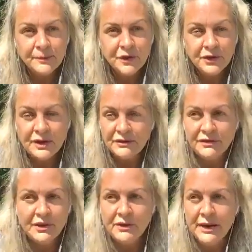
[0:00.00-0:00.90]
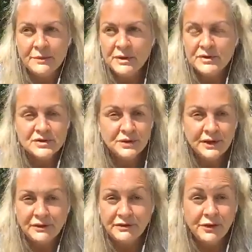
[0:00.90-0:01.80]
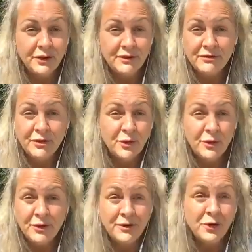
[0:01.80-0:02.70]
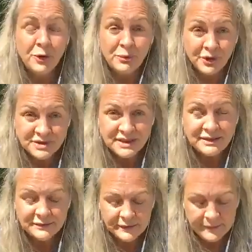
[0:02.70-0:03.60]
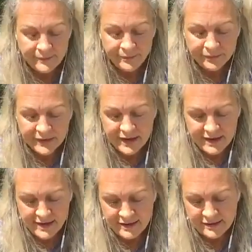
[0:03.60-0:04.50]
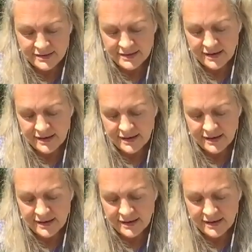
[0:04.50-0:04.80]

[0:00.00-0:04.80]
You're enough for your animals. You're enough for your body. And